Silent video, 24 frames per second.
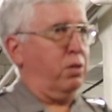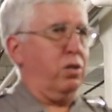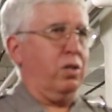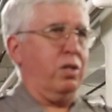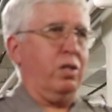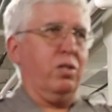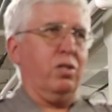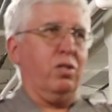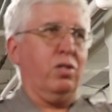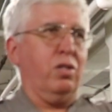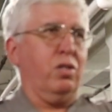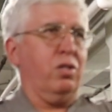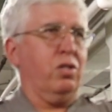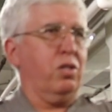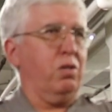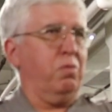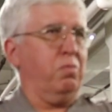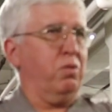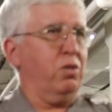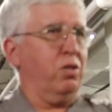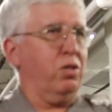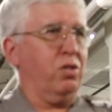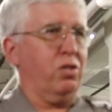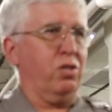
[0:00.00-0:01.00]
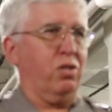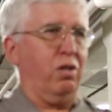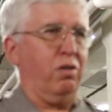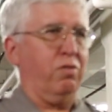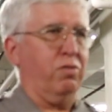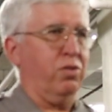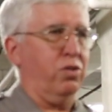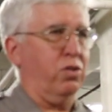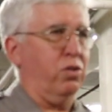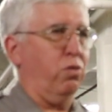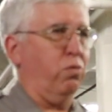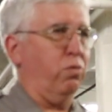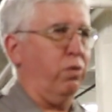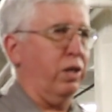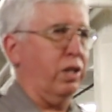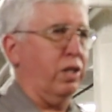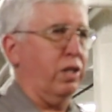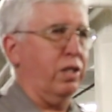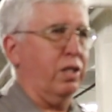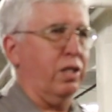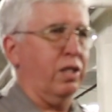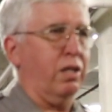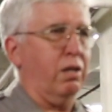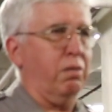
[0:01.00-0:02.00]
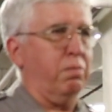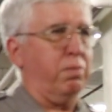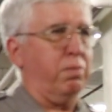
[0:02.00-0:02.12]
you can see some of the stuff still waiting to get